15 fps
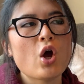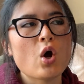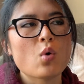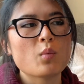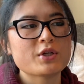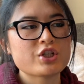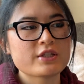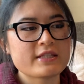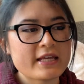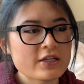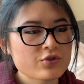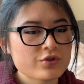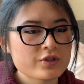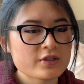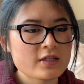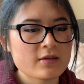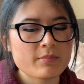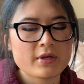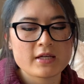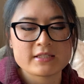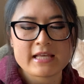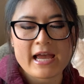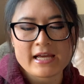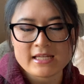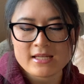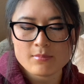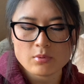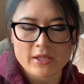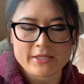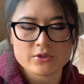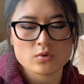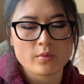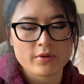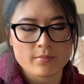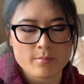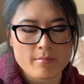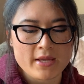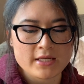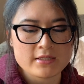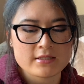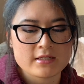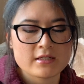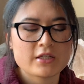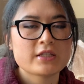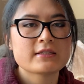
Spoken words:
which is interesting because any blends with mint,